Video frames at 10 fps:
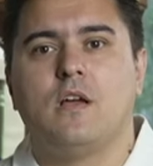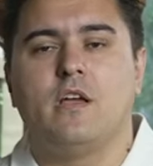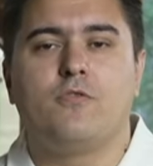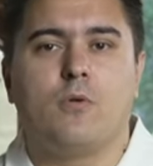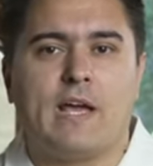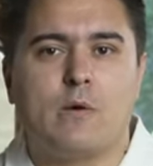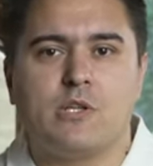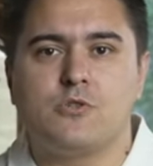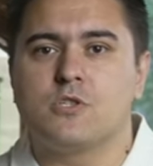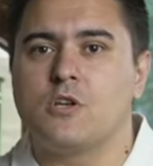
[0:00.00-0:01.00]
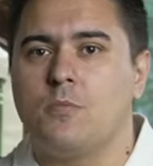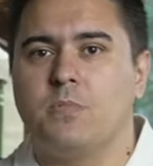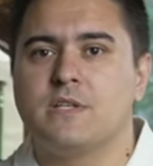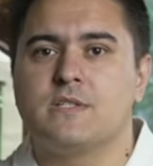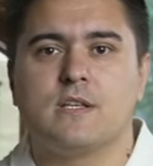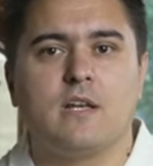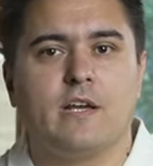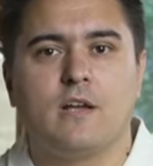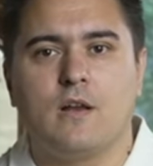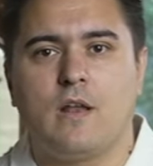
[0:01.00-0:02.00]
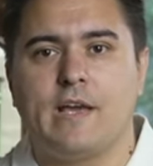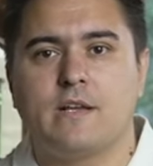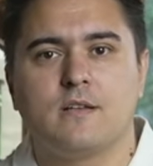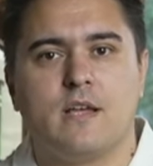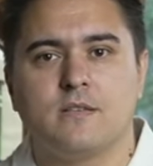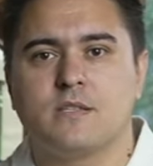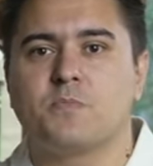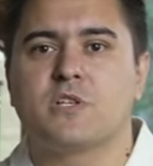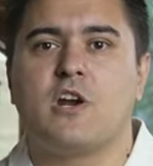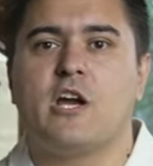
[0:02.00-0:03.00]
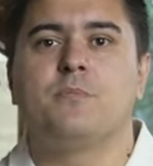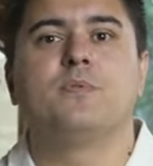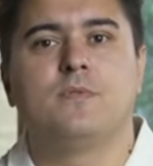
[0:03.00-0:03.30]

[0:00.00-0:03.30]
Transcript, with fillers: If you like what you saw, please click like and subscribe.